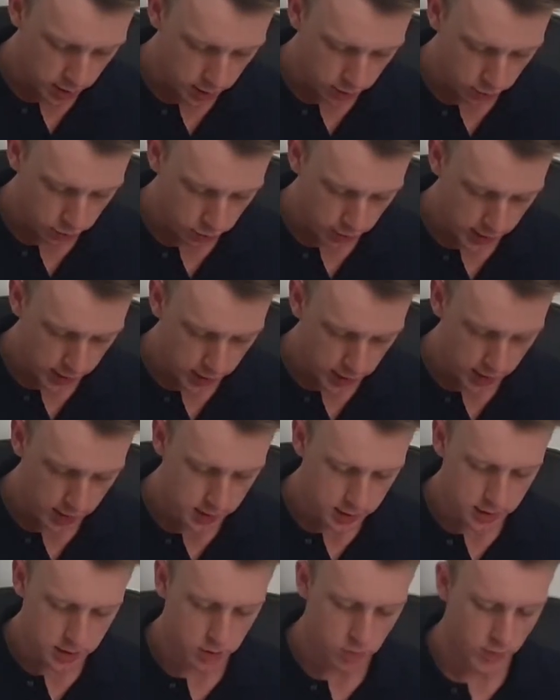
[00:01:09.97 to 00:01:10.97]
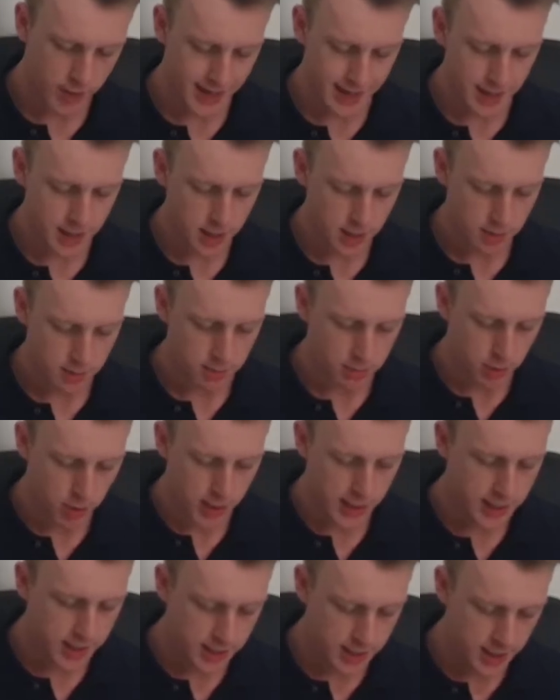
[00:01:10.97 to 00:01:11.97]
3 squared
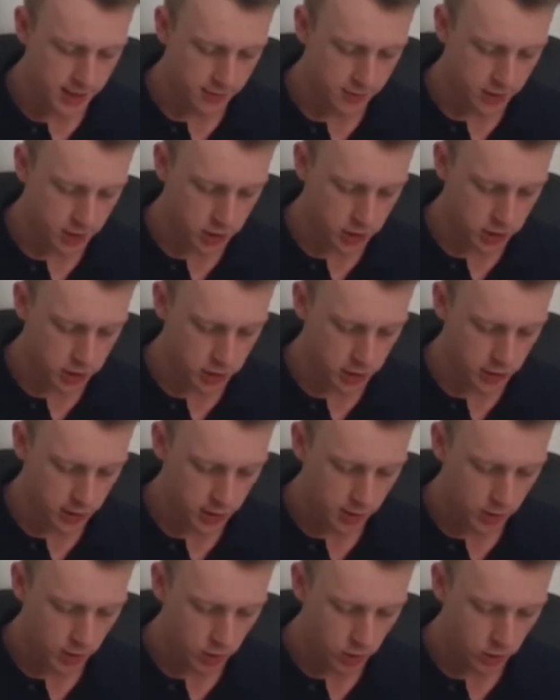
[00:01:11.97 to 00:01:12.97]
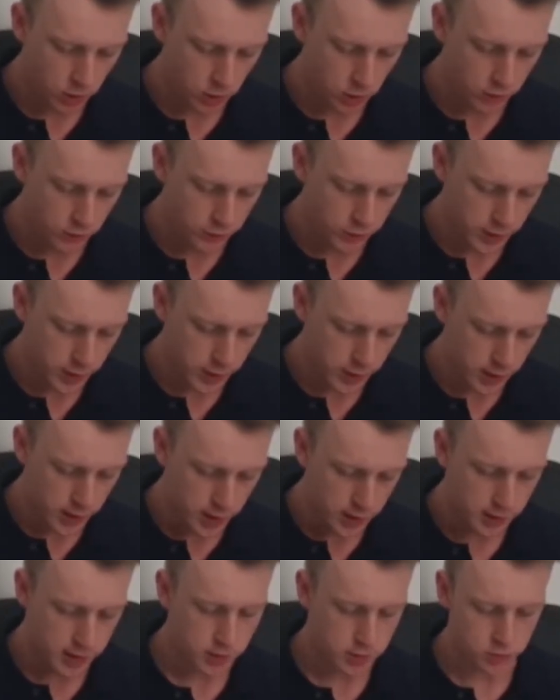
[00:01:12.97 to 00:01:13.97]
by the definition of
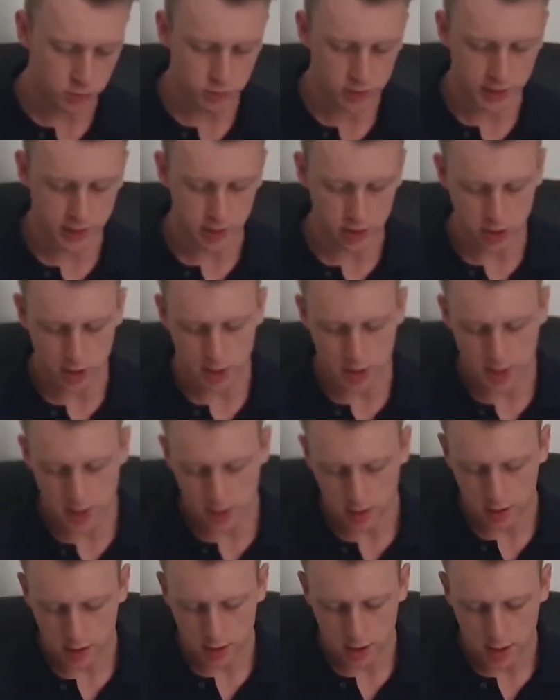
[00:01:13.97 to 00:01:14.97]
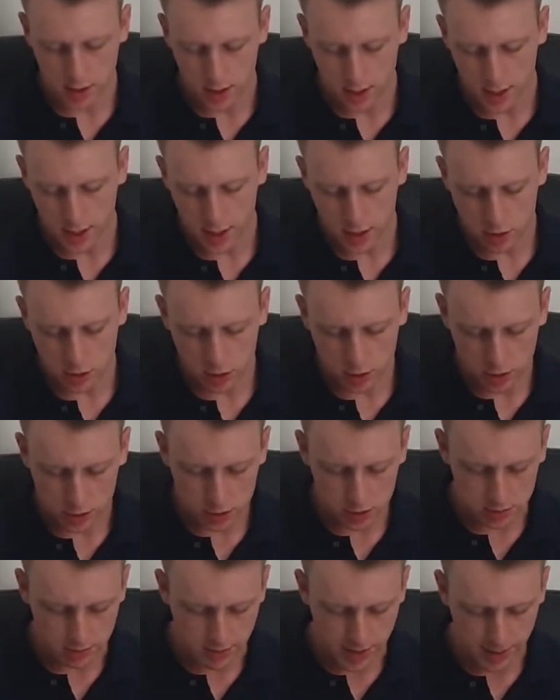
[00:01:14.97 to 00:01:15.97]
this relation here. And you could
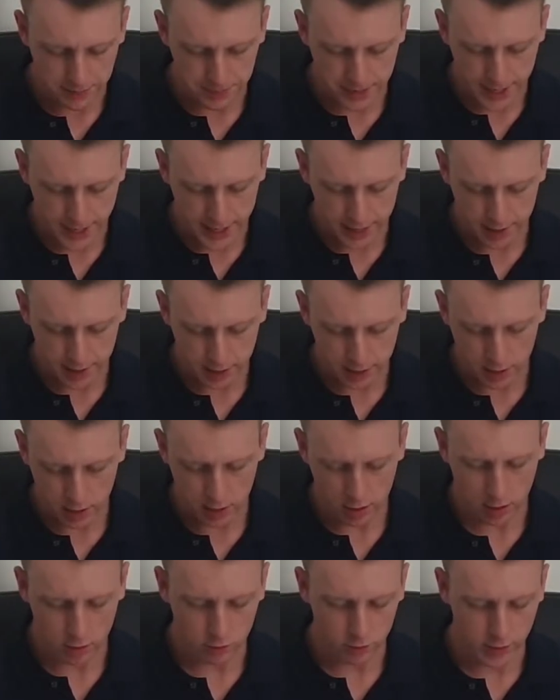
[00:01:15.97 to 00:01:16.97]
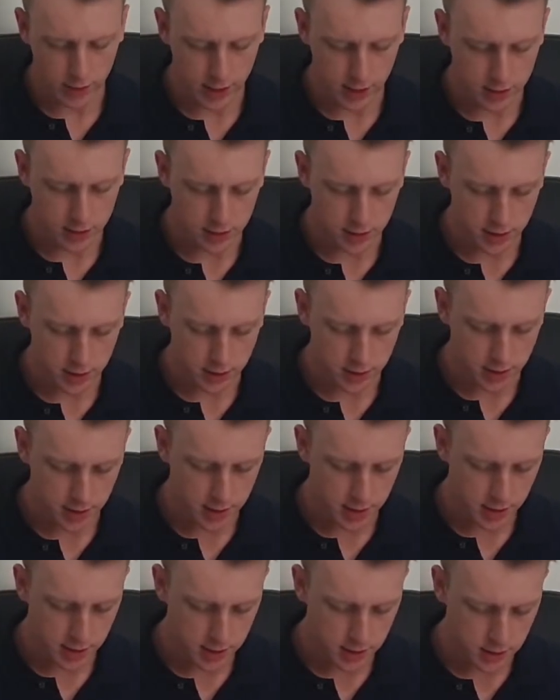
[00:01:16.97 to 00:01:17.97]
just map that around
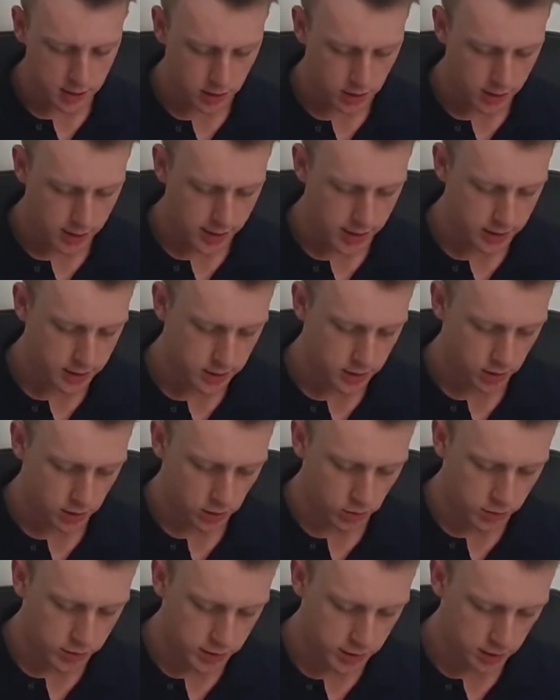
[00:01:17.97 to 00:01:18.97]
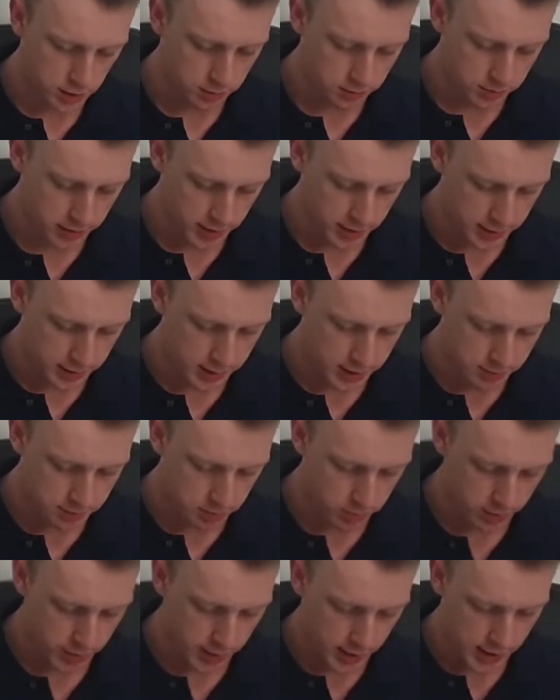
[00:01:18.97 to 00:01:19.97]
the entire circle. So you could pick this
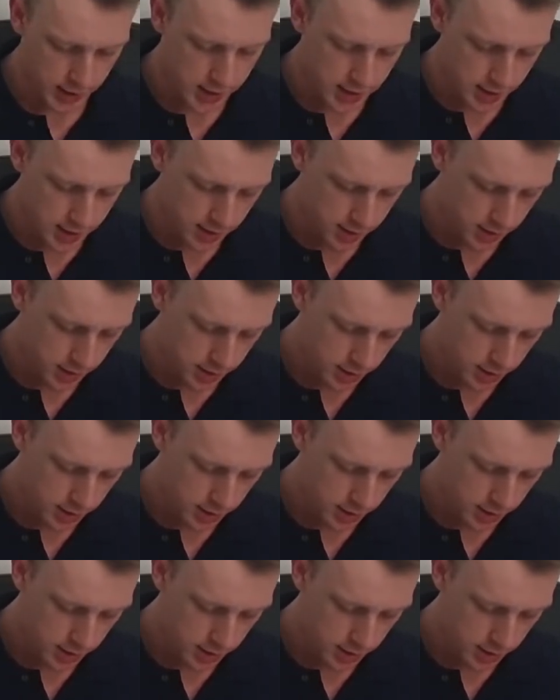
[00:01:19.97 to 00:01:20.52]
point here.